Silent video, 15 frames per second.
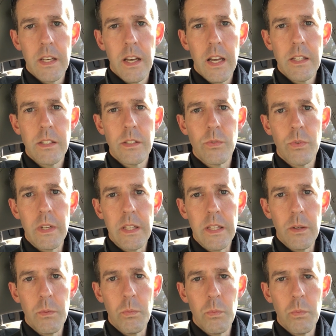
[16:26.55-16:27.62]
I just
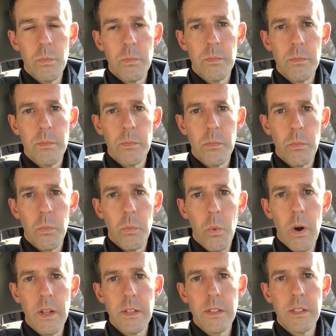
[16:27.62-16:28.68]
really
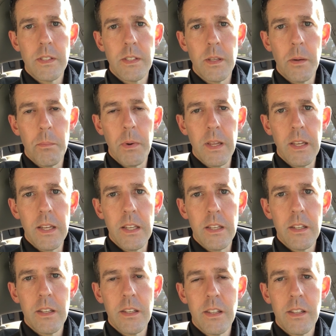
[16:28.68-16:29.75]
want somebody
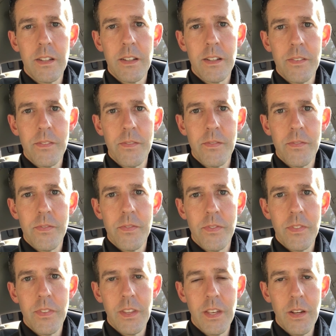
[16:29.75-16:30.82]

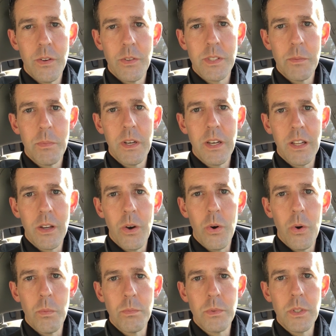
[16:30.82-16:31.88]
to go
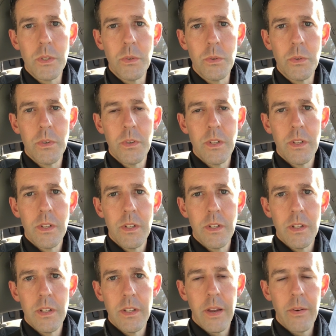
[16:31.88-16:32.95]
home to.
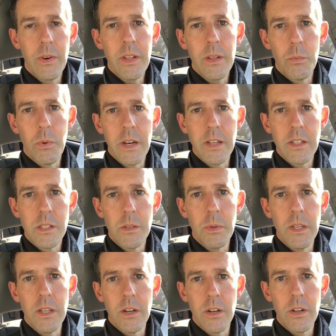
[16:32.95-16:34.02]
I really want it to
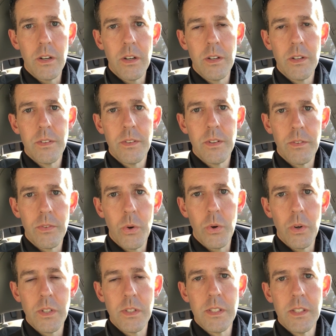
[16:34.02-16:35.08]
be her, of
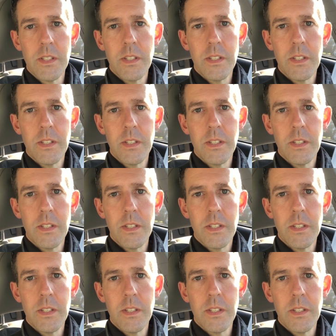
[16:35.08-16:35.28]
course.